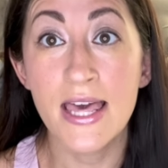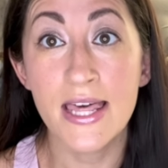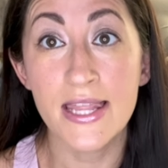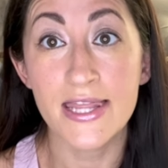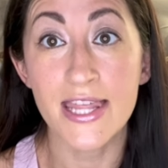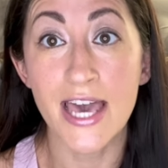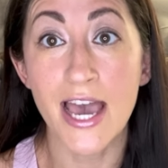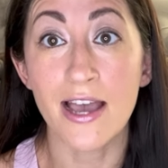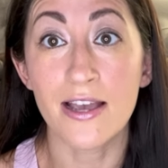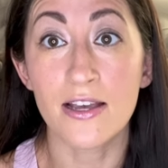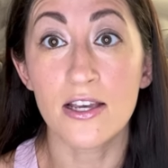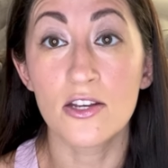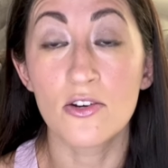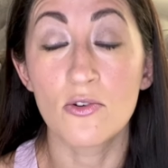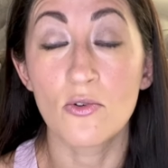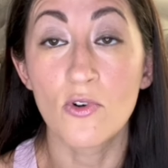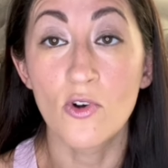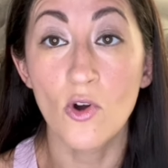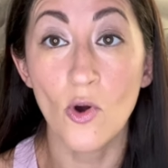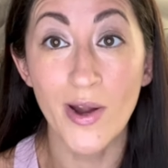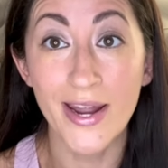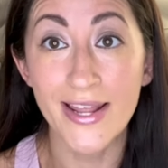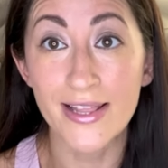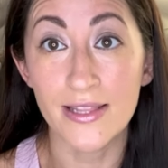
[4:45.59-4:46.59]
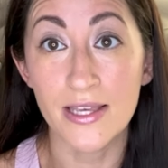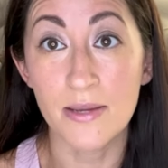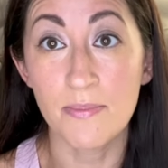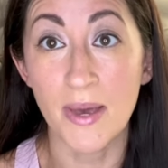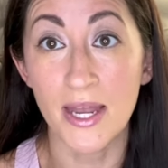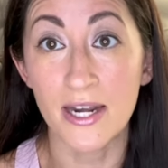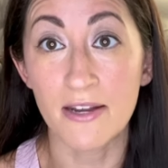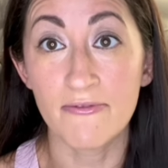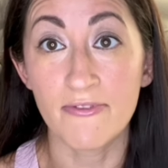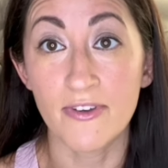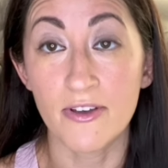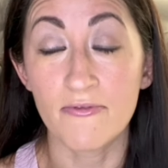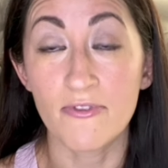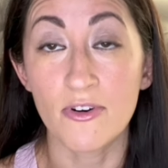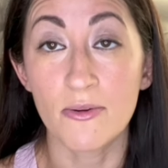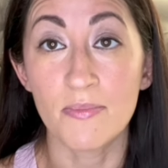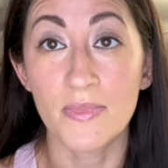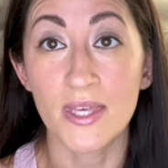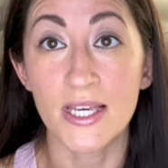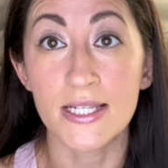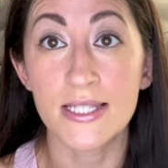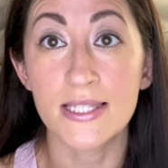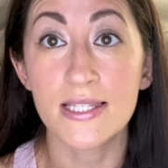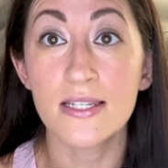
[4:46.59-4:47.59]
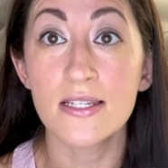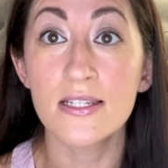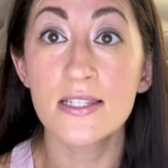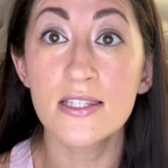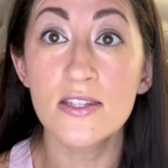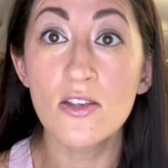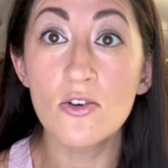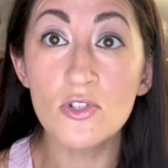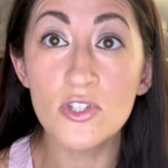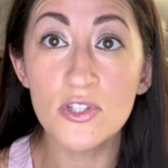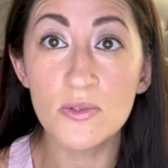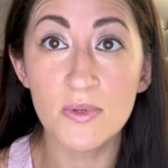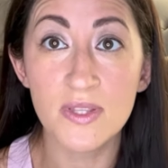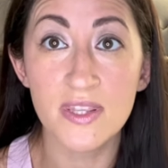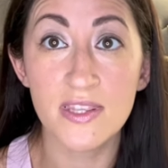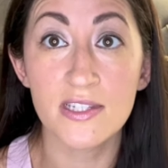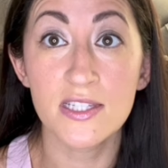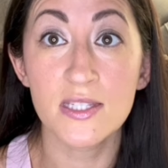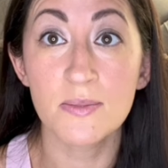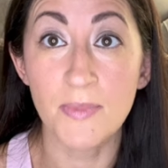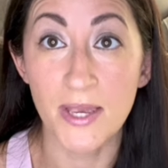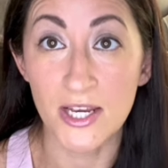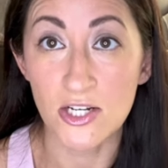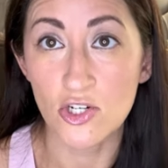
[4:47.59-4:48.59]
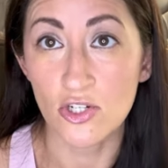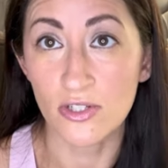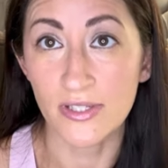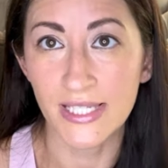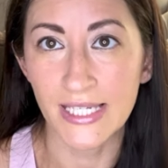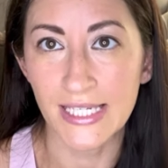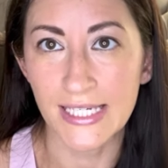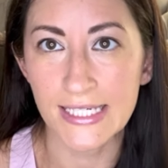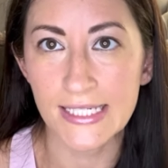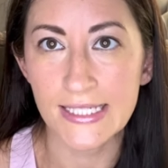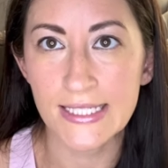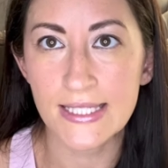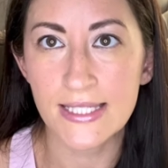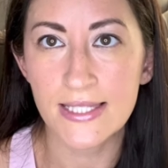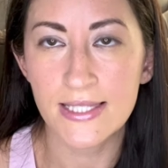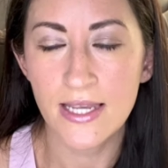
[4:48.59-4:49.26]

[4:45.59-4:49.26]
that could greatly benefit from this is those with special needs.